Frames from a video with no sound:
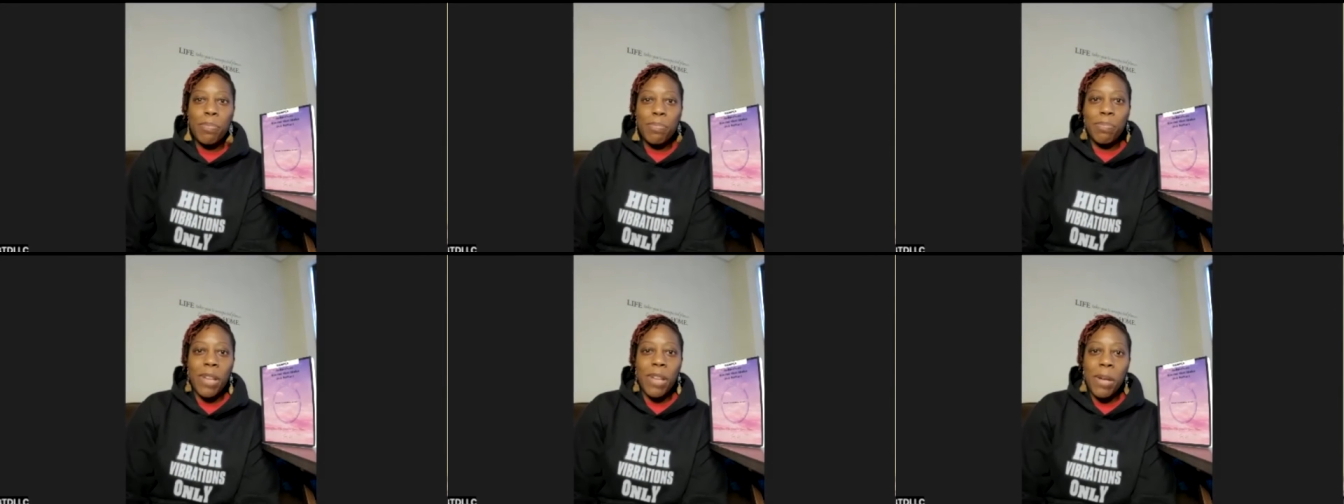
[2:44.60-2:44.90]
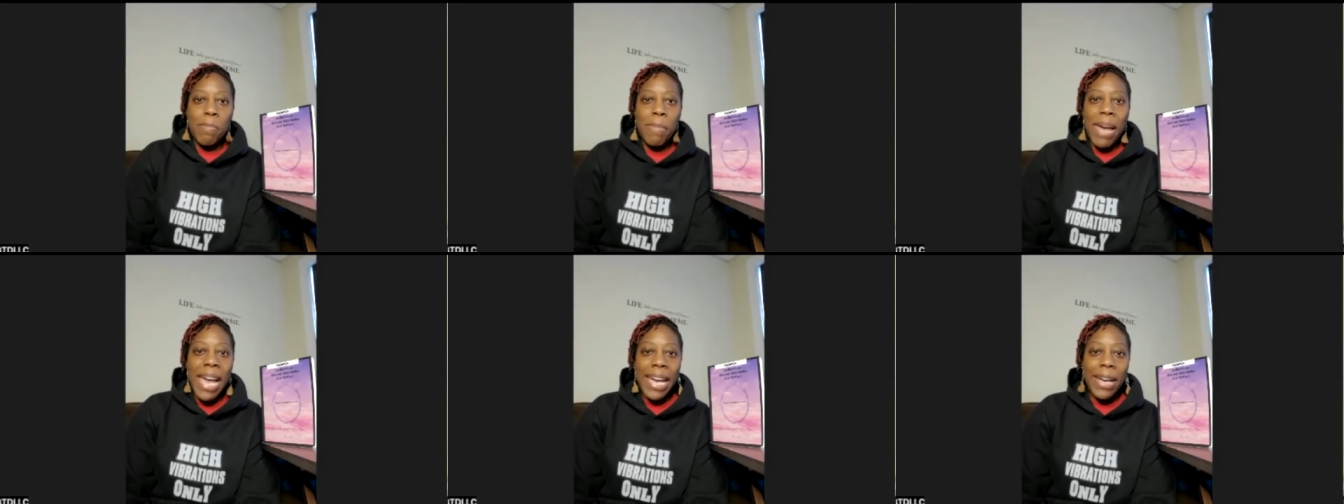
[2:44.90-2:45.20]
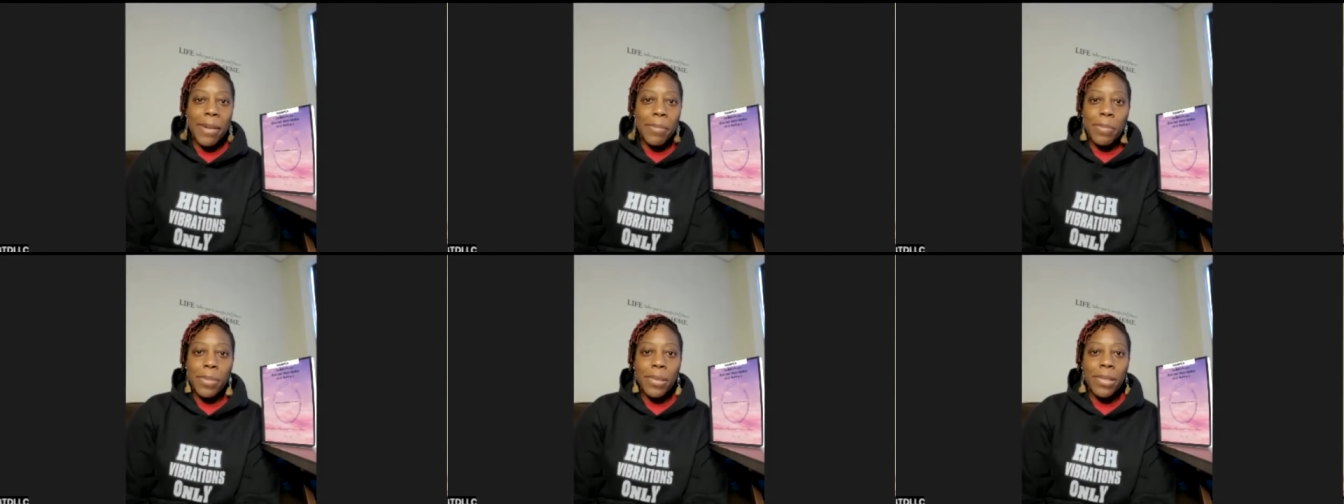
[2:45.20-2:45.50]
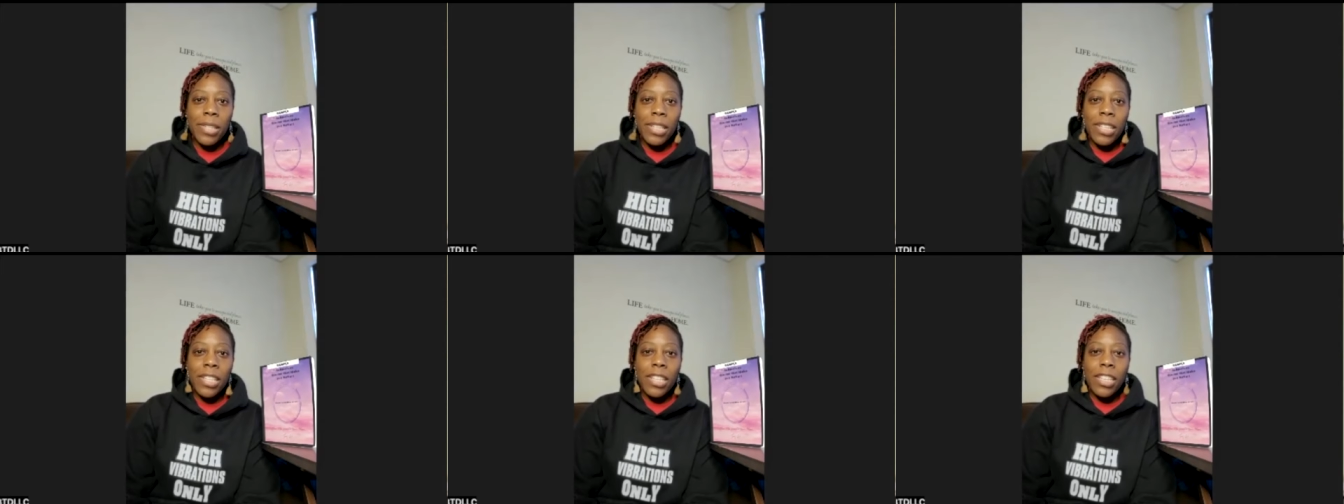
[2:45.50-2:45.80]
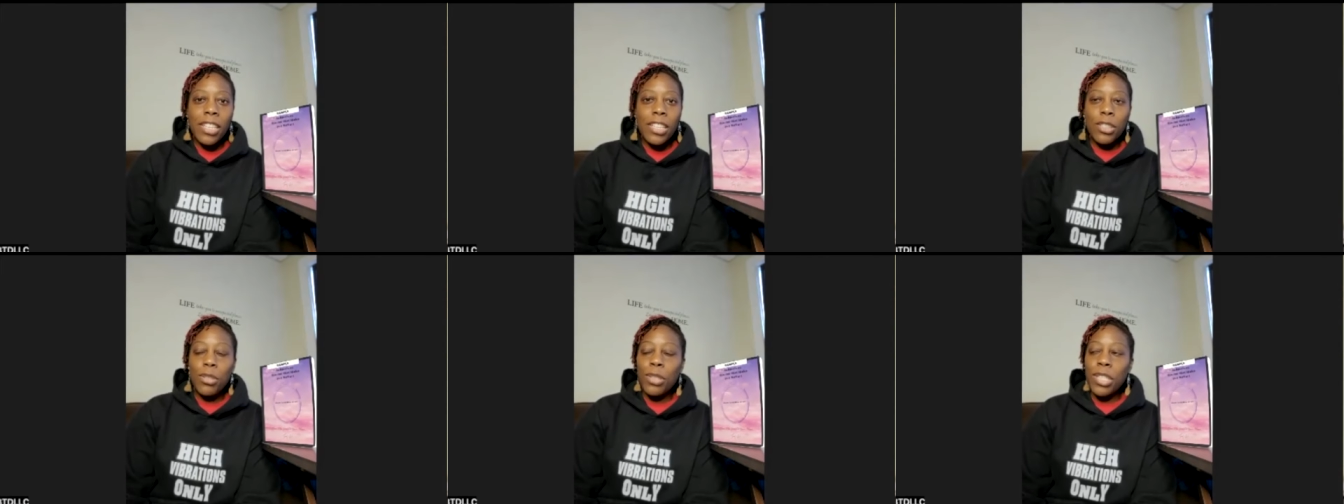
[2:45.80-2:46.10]
a map
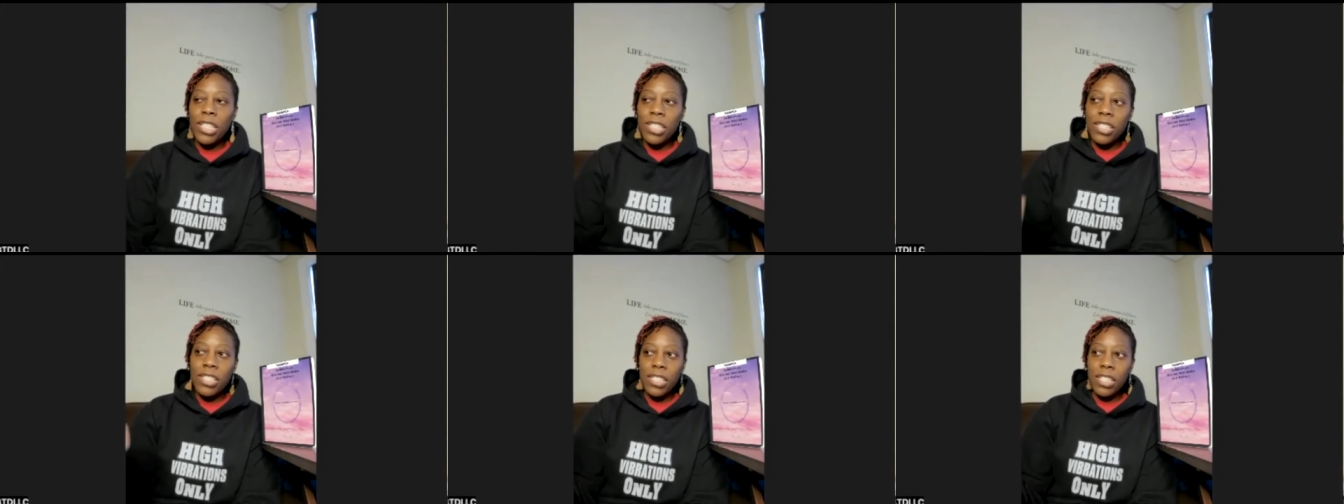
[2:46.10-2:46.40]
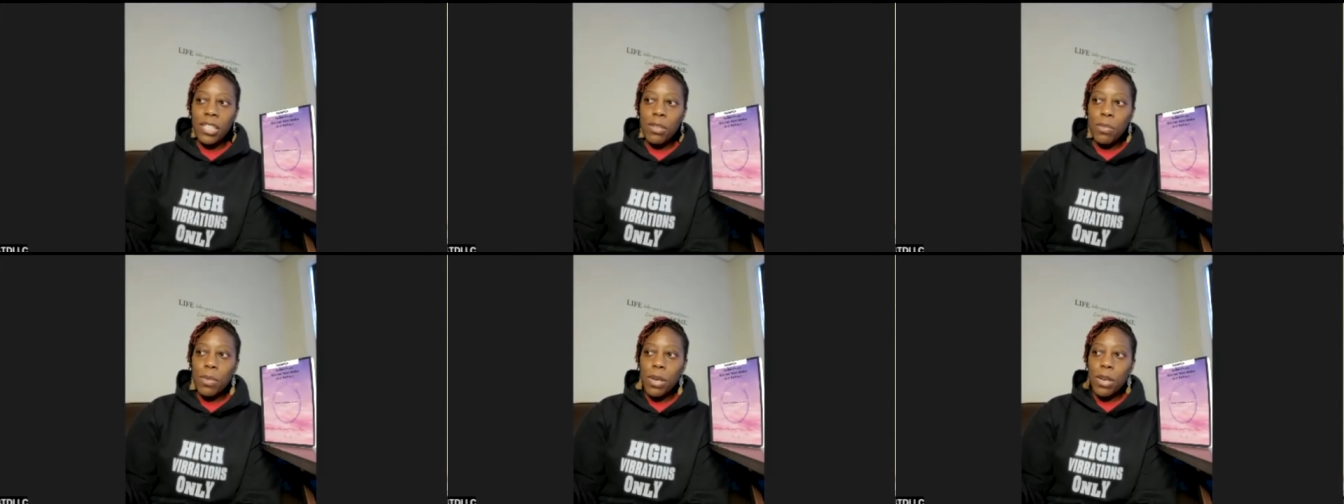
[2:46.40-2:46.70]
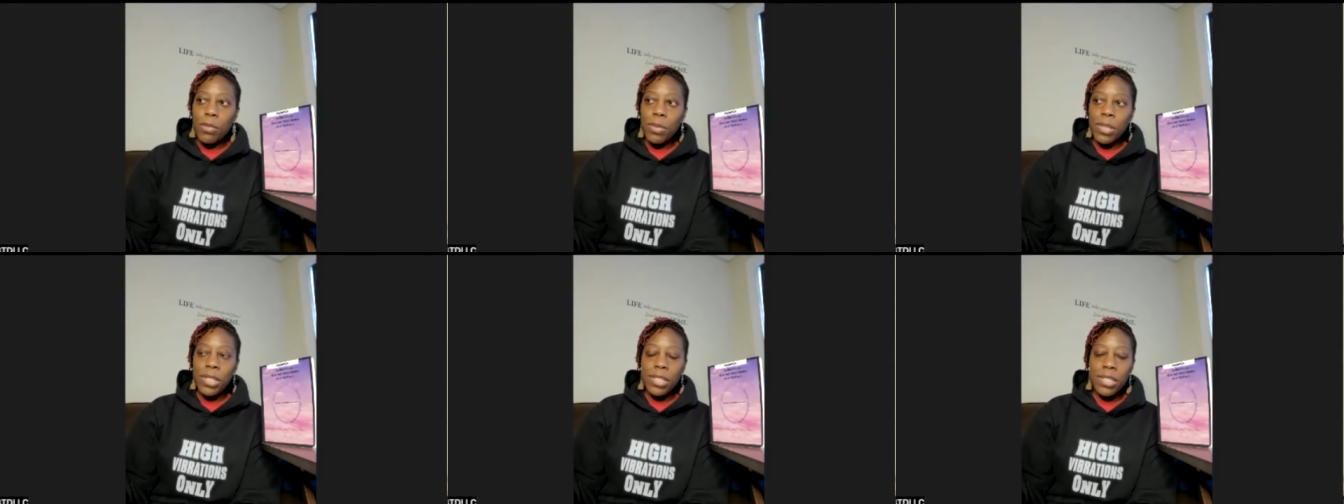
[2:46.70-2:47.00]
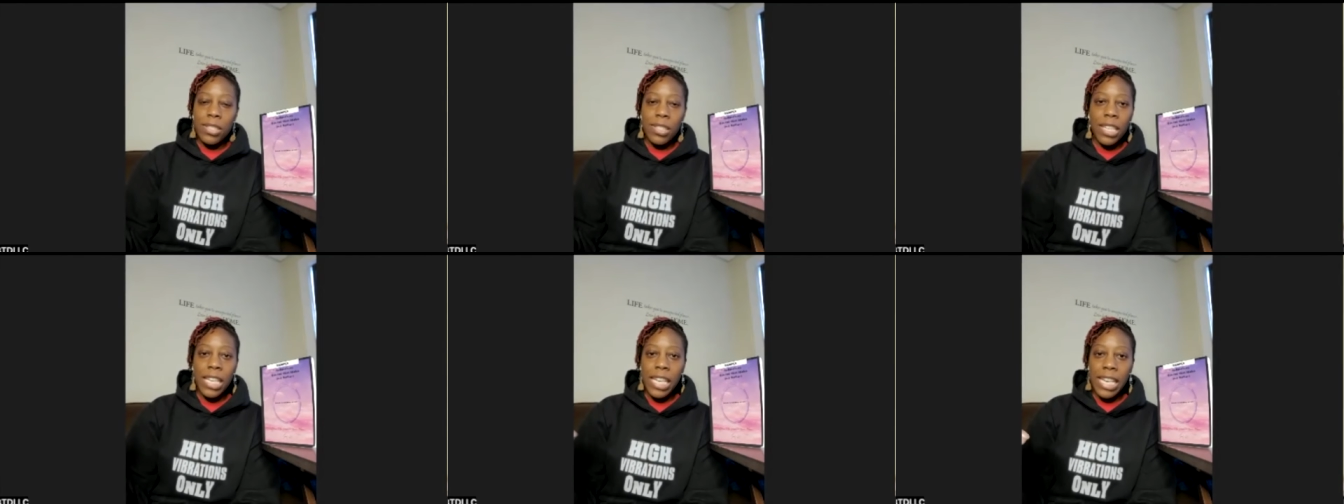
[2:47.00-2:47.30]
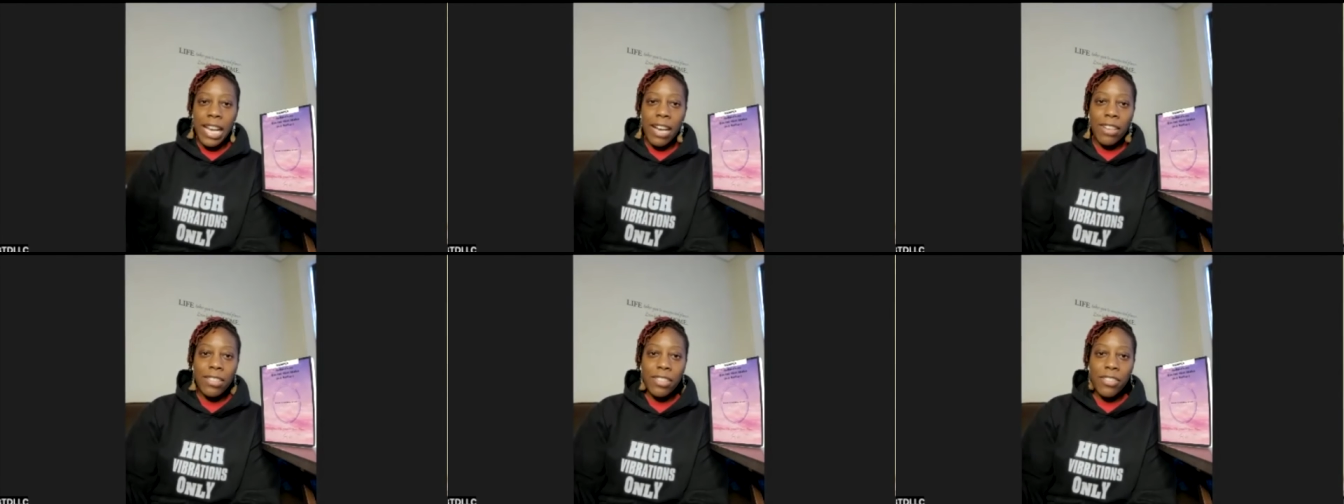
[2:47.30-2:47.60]
you can see what was
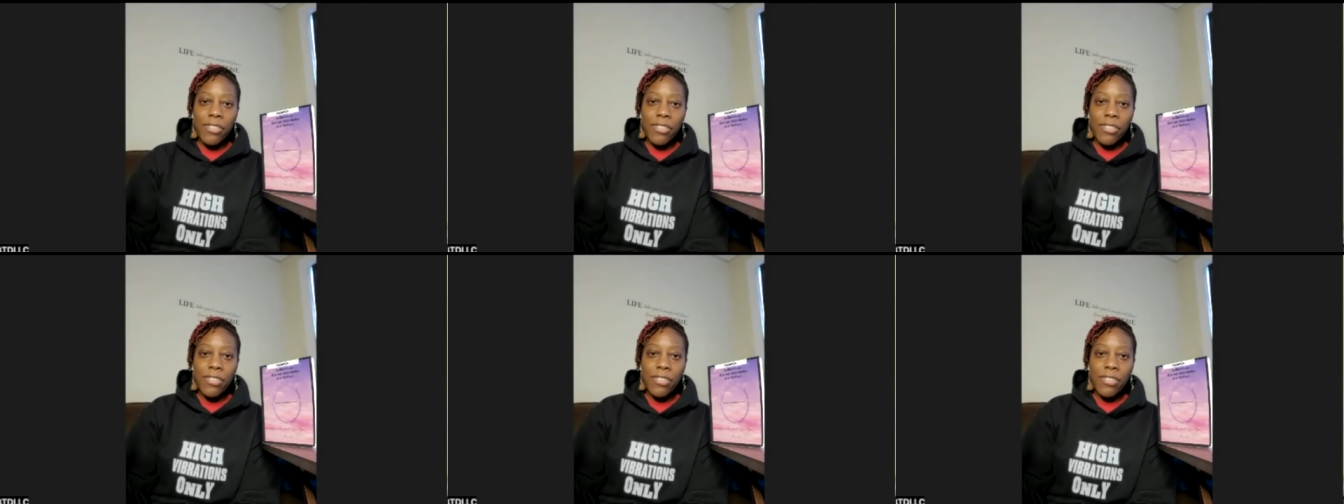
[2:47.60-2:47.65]
laid out,